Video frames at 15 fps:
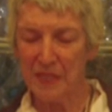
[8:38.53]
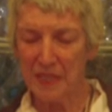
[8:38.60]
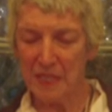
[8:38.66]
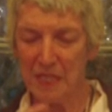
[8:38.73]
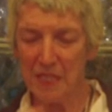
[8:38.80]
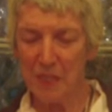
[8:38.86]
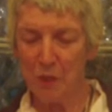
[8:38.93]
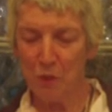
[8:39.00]

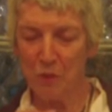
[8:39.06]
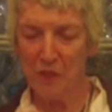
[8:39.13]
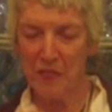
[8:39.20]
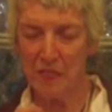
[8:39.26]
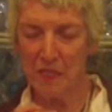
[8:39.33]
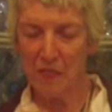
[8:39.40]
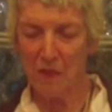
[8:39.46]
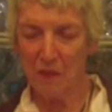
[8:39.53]
as the
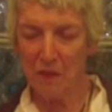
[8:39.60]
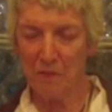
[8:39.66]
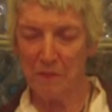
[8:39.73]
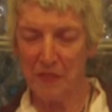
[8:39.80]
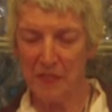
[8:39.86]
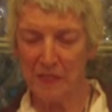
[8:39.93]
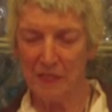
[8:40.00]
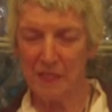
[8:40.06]
yogis talk
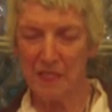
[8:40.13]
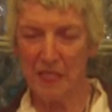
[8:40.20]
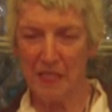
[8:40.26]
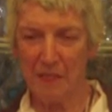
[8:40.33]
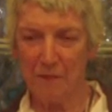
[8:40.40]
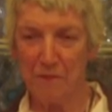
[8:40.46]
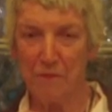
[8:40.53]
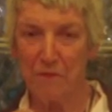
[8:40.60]
about, is
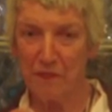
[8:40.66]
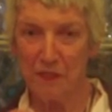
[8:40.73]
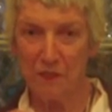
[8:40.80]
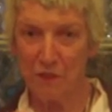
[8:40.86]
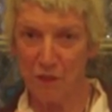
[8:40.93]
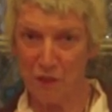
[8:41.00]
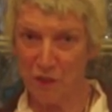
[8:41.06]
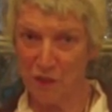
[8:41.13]
like a
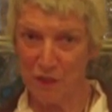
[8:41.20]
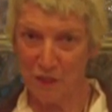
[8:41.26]
fish